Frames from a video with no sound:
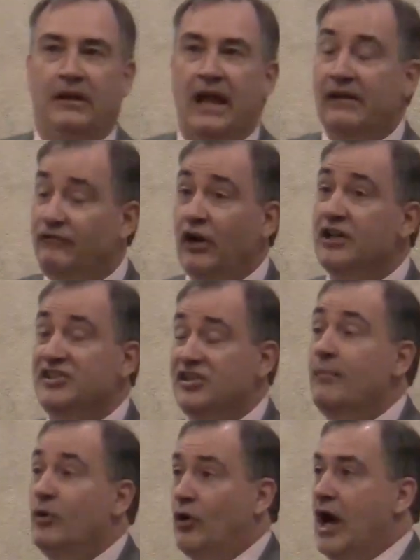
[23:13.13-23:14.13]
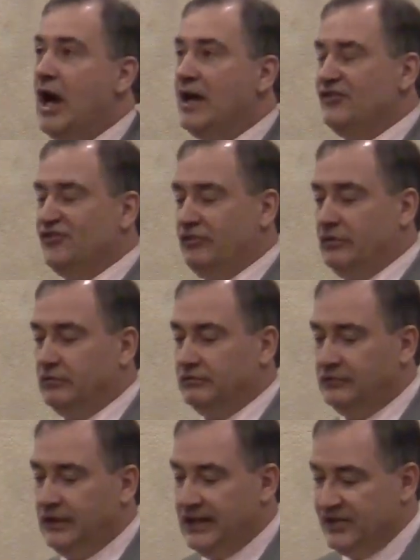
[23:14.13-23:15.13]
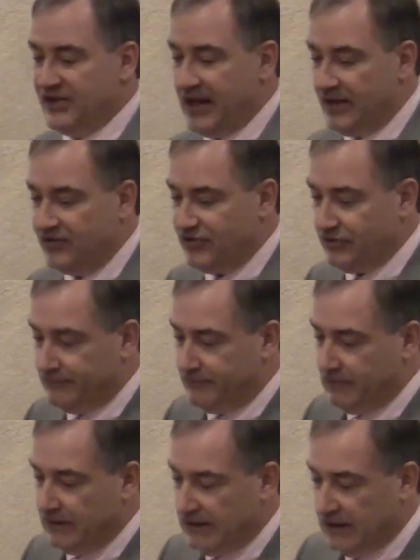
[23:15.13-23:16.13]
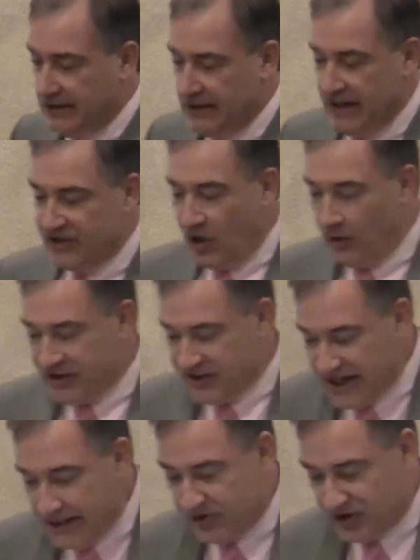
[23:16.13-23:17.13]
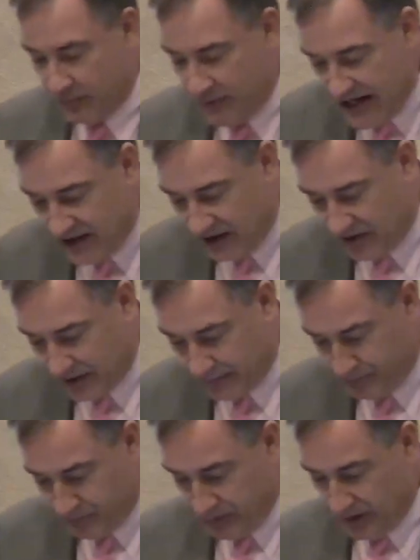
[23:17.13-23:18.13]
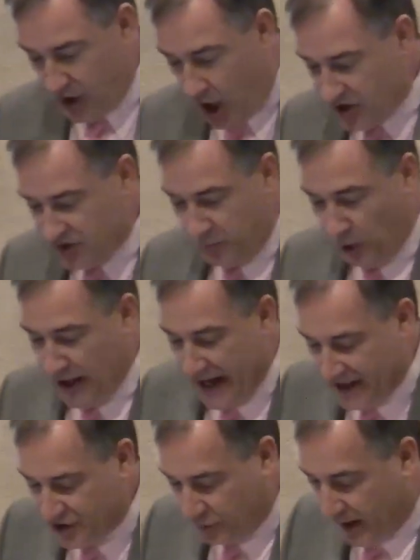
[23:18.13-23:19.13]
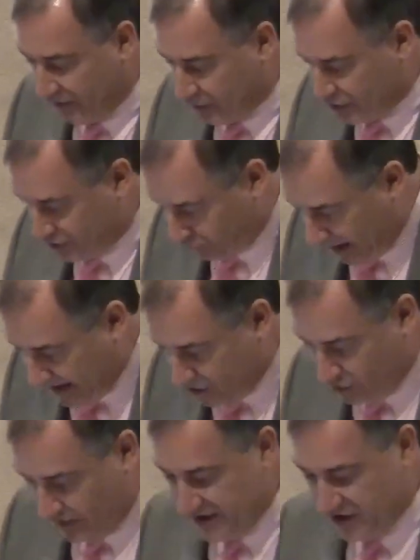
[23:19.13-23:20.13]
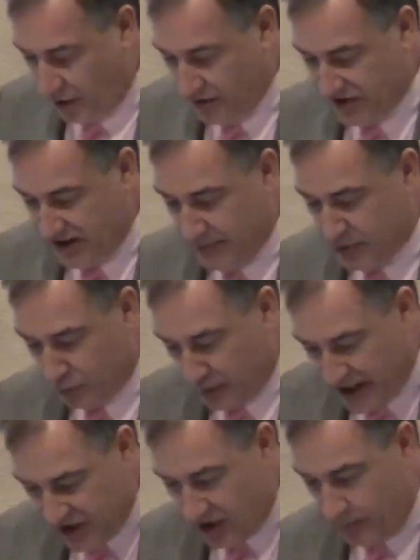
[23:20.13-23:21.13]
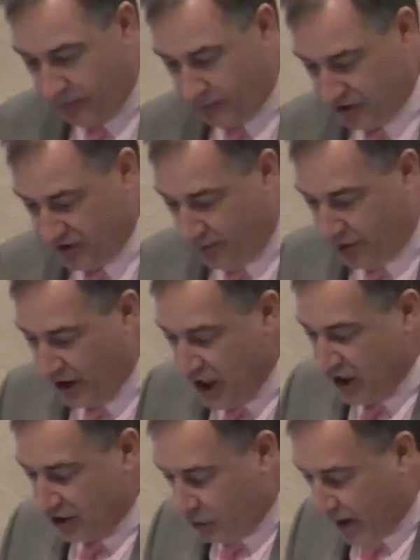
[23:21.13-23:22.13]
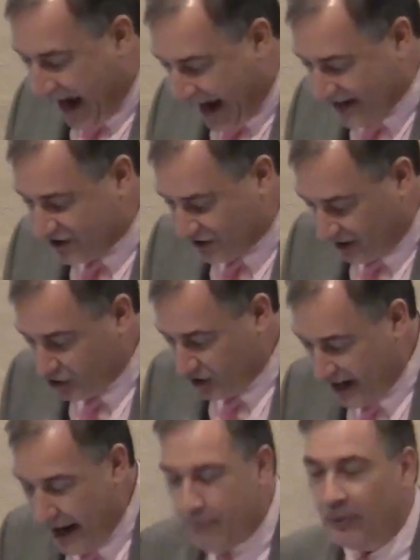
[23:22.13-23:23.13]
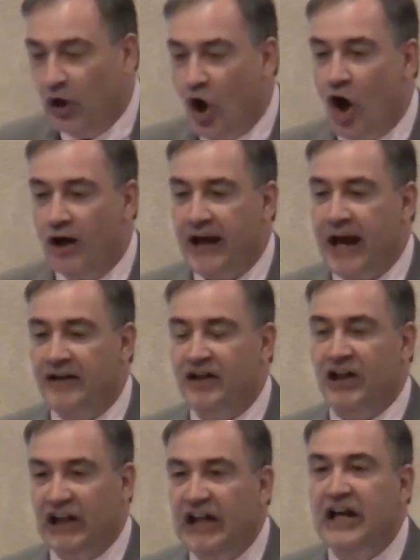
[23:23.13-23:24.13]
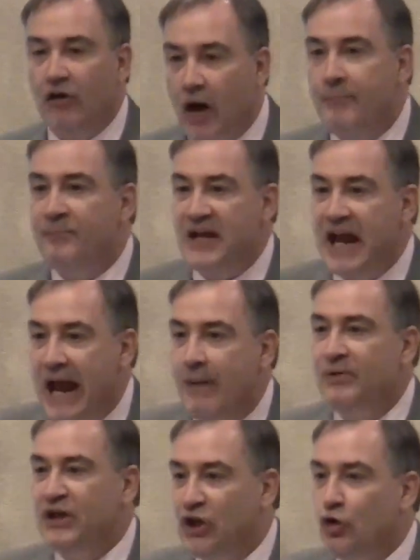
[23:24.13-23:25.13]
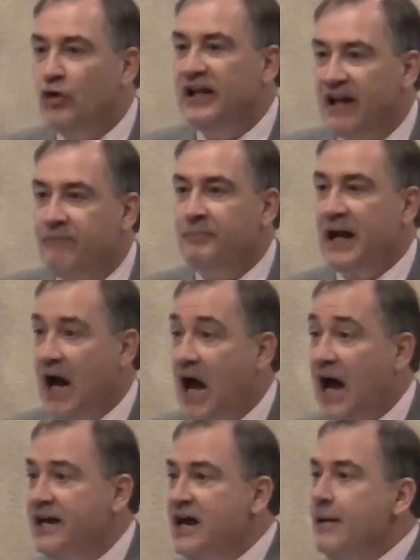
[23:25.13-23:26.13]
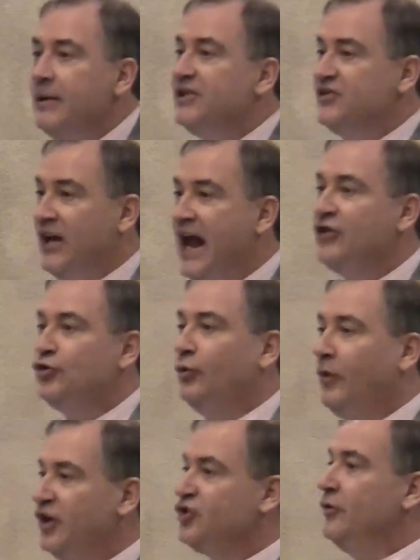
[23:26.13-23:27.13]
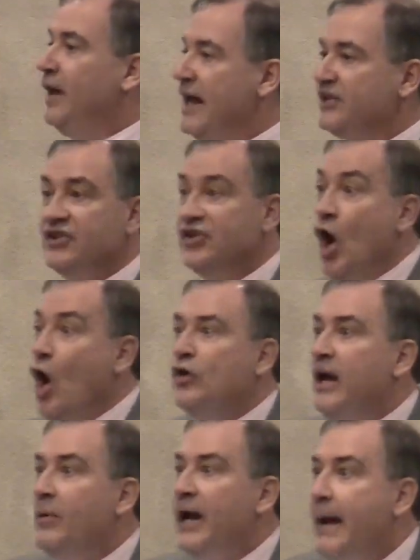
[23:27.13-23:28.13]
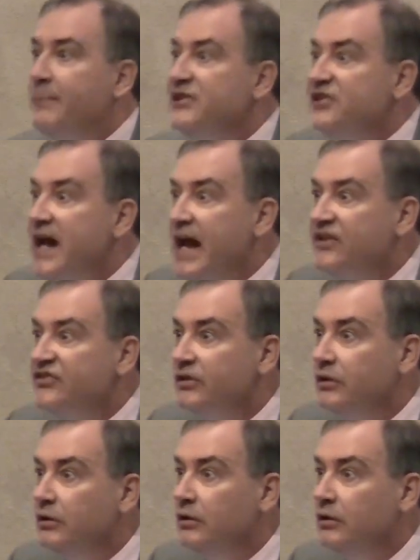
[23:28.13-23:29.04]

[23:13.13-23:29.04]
And very summarized, in a sense. So it seems to me that the gospel ends rather strangely, so it seems reasonable for someone to add such an epilogue and clear up the ambiguity left behind. Because the natural question you would ask is, okay, what happens next?